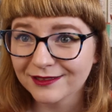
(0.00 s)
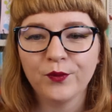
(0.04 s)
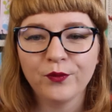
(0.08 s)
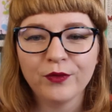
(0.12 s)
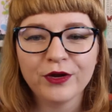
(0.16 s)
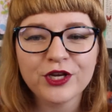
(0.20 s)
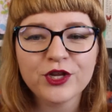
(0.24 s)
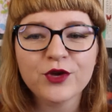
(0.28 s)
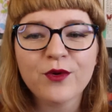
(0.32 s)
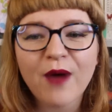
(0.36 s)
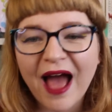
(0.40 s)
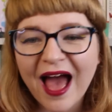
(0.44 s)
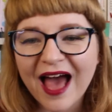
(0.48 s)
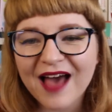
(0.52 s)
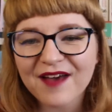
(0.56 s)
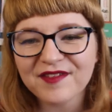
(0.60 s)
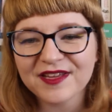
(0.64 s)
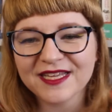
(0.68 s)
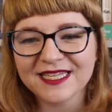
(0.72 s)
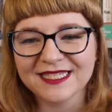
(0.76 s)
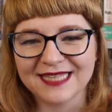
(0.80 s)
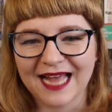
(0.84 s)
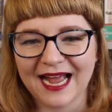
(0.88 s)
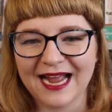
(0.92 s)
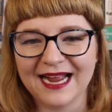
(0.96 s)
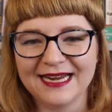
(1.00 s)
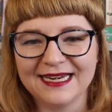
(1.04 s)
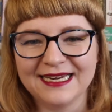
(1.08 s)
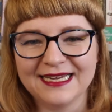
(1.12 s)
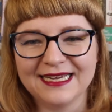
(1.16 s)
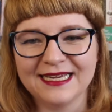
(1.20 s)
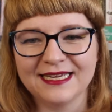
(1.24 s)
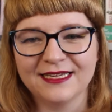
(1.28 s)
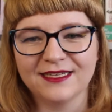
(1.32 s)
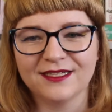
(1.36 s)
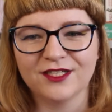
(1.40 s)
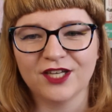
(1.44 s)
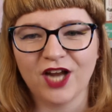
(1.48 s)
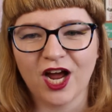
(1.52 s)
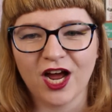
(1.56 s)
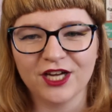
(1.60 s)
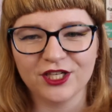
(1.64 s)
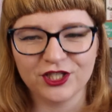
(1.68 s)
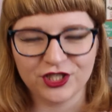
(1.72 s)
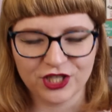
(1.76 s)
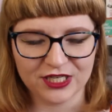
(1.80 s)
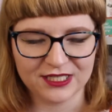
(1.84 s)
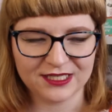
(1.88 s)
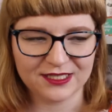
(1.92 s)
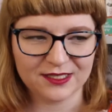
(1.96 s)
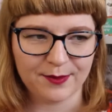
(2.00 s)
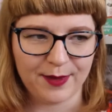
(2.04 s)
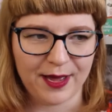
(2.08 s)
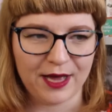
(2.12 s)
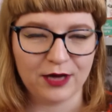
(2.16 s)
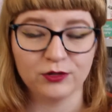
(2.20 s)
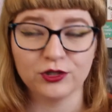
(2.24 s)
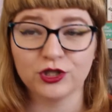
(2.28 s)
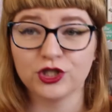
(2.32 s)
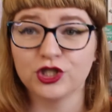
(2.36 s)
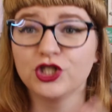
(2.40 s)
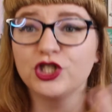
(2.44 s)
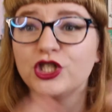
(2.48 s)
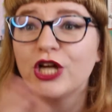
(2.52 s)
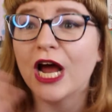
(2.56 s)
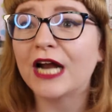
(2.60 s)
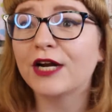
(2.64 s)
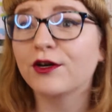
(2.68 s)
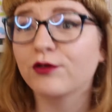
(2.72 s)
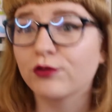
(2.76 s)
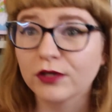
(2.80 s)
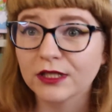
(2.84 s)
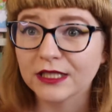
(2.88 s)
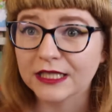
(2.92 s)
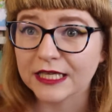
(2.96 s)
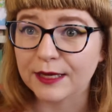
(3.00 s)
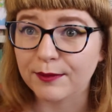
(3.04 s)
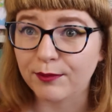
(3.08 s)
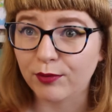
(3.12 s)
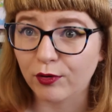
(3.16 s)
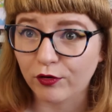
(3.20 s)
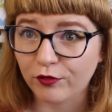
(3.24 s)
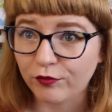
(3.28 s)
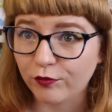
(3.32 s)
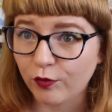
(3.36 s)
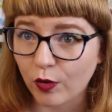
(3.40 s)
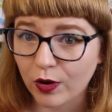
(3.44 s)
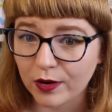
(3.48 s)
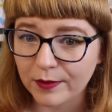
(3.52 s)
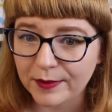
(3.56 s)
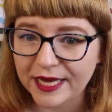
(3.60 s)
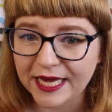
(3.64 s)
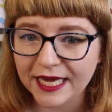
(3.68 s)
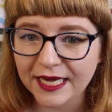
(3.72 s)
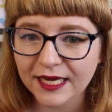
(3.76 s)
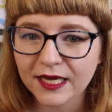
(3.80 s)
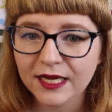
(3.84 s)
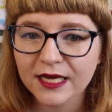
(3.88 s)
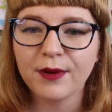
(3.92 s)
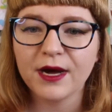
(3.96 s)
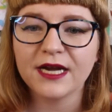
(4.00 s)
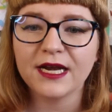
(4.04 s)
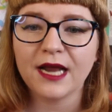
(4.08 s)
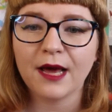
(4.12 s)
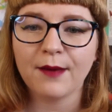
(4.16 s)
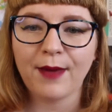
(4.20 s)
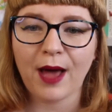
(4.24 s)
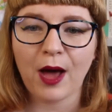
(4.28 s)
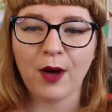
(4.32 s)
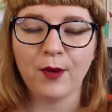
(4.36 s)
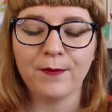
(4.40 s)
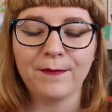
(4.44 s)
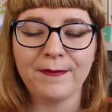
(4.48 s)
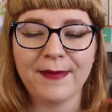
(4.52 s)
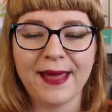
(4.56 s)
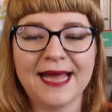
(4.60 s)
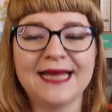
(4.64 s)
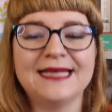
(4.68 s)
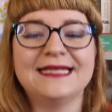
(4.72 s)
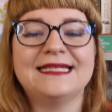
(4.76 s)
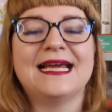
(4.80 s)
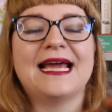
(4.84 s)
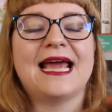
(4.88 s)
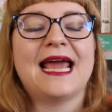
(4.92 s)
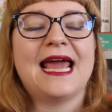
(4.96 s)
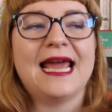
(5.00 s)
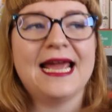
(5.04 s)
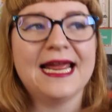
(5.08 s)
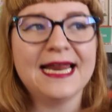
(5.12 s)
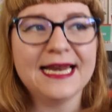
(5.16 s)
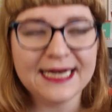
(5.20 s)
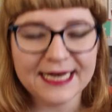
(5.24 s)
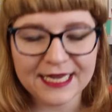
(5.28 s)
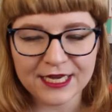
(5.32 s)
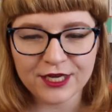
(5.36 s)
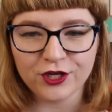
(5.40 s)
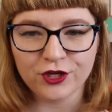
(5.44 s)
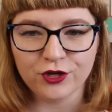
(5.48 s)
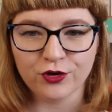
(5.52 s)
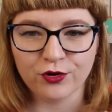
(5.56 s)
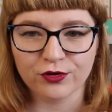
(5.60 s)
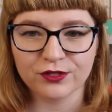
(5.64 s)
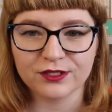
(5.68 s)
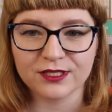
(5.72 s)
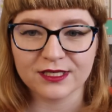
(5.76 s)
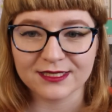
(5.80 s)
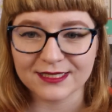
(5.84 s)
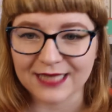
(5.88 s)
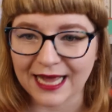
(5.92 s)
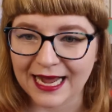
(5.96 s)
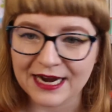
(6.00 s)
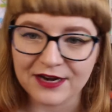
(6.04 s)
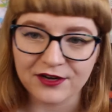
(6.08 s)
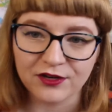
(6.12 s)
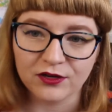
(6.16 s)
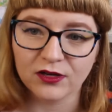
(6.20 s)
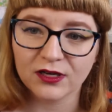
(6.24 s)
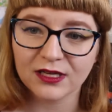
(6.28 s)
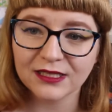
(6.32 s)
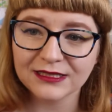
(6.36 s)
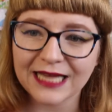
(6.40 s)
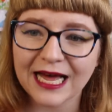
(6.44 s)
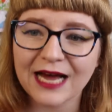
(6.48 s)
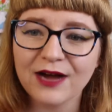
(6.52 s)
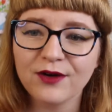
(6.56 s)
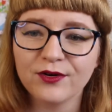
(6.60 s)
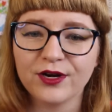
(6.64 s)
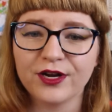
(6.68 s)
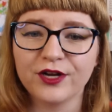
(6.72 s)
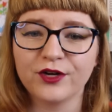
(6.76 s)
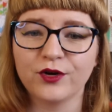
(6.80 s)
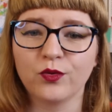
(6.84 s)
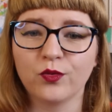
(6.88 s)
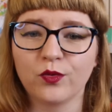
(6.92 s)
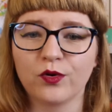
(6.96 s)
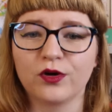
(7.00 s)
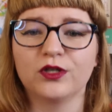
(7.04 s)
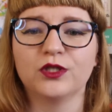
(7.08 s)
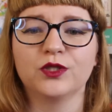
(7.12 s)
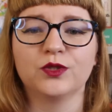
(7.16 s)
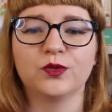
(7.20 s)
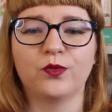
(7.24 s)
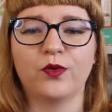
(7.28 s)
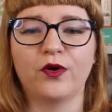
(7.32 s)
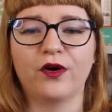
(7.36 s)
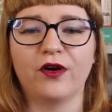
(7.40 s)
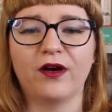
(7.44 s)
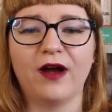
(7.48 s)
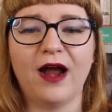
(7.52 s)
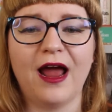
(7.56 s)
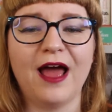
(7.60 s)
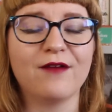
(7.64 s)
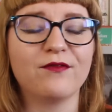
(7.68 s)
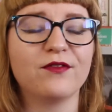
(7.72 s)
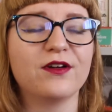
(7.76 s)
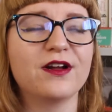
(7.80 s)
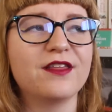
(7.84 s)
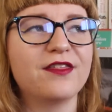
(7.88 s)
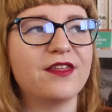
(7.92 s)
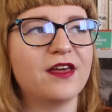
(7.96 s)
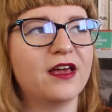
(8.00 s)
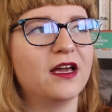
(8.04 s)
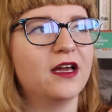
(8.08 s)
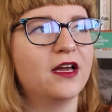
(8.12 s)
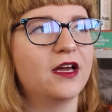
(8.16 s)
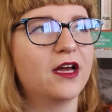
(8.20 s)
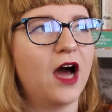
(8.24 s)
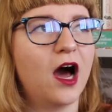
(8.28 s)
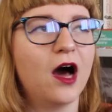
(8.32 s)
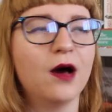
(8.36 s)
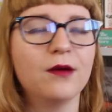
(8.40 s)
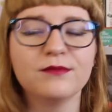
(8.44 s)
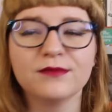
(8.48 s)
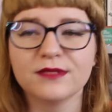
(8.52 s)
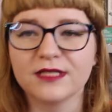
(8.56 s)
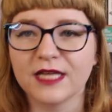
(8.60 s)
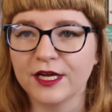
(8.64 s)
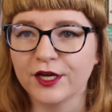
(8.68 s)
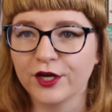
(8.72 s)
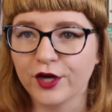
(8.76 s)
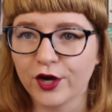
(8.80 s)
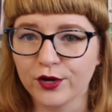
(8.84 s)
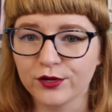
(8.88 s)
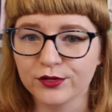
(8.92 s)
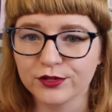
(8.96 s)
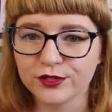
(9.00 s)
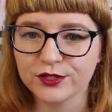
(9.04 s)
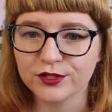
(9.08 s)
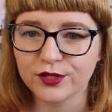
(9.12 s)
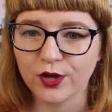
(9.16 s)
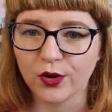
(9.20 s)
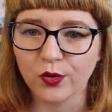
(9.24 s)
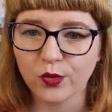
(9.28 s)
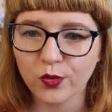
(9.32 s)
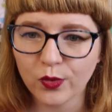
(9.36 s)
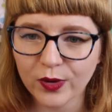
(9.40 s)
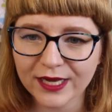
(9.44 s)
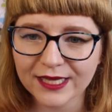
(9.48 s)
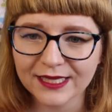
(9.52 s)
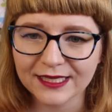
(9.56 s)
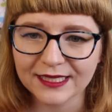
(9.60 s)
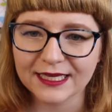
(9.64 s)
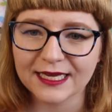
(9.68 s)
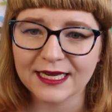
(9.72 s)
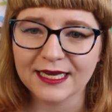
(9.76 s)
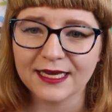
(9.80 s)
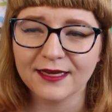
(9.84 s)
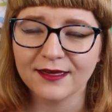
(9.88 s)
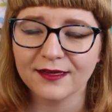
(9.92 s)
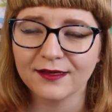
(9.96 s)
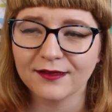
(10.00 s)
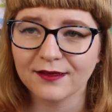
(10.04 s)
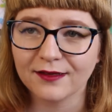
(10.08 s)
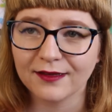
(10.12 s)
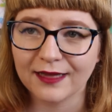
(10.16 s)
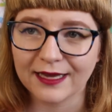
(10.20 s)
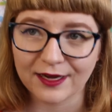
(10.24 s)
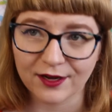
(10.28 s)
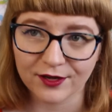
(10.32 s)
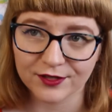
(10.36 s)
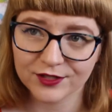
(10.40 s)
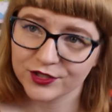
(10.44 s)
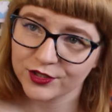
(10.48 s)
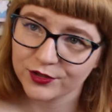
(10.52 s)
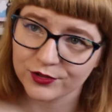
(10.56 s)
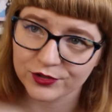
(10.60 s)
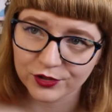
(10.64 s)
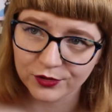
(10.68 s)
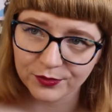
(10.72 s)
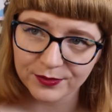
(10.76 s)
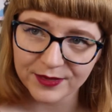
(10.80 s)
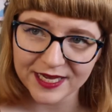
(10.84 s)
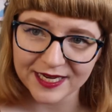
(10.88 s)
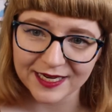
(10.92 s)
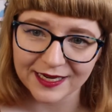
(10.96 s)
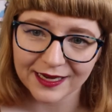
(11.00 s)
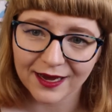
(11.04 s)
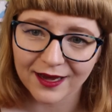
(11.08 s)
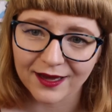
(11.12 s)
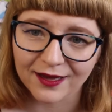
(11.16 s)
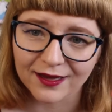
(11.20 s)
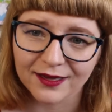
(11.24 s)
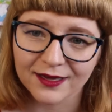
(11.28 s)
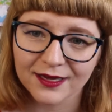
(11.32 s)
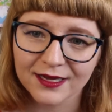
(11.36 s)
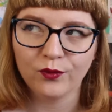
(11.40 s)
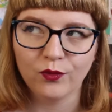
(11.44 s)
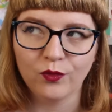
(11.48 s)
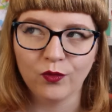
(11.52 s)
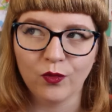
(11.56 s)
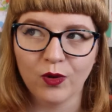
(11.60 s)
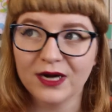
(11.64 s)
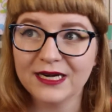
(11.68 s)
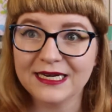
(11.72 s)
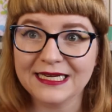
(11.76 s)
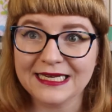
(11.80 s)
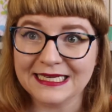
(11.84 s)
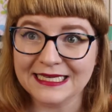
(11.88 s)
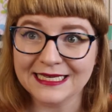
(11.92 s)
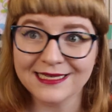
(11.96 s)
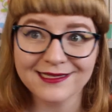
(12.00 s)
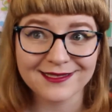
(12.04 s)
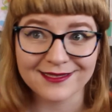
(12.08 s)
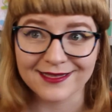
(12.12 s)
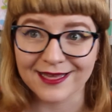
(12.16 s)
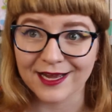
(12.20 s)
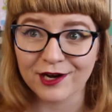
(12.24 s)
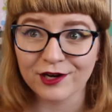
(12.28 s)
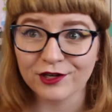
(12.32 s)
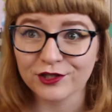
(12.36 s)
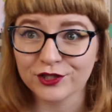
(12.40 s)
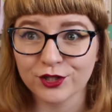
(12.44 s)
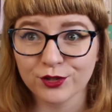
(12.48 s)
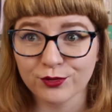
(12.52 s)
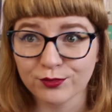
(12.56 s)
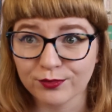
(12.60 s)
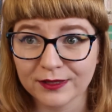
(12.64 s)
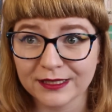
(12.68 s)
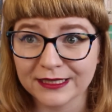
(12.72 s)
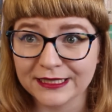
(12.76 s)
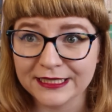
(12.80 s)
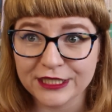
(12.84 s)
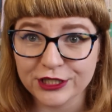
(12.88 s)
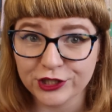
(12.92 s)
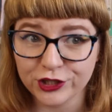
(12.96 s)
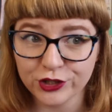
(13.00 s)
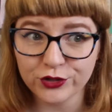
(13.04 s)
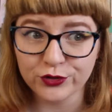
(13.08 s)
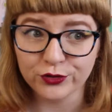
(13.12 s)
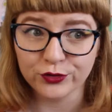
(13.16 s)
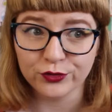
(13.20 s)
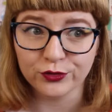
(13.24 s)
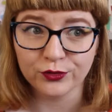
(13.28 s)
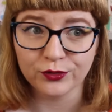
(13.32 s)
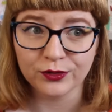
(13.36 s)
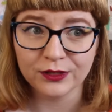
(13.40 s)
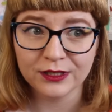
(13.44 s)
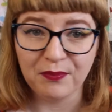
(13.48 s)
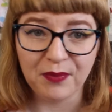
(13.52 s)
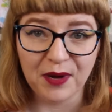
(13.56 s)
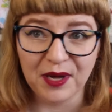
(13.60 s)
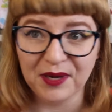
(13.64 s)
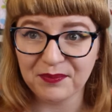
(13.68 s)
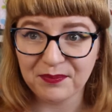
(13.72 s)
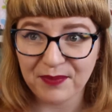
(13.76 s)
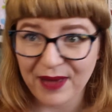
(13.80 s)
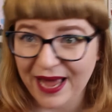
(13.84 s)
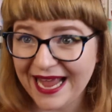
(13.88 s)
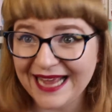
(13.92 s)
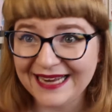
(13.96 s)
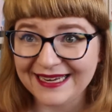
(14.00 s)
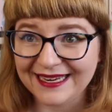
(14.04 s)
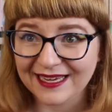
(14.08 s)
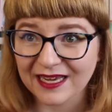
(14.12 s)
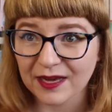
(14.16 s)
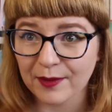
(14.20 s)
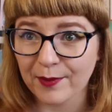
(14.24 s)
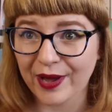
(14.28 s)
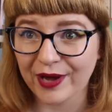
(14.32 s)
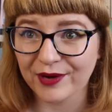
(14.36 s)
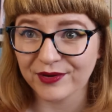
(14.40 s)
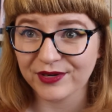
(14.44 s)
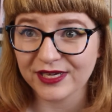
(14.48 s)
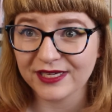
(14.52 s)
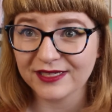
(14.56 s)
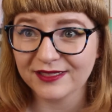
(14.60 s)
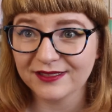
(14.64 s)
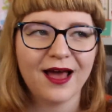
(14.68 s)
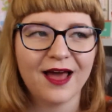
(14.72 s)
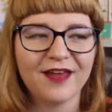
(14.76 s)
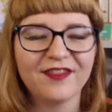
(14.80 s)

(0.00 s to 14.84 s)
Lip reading: When you have anxiety, not just about generally performing, but about maintaining your societal clout in a world where everything comes and goes so quickly, like on social media, what is there to really do but panic about it?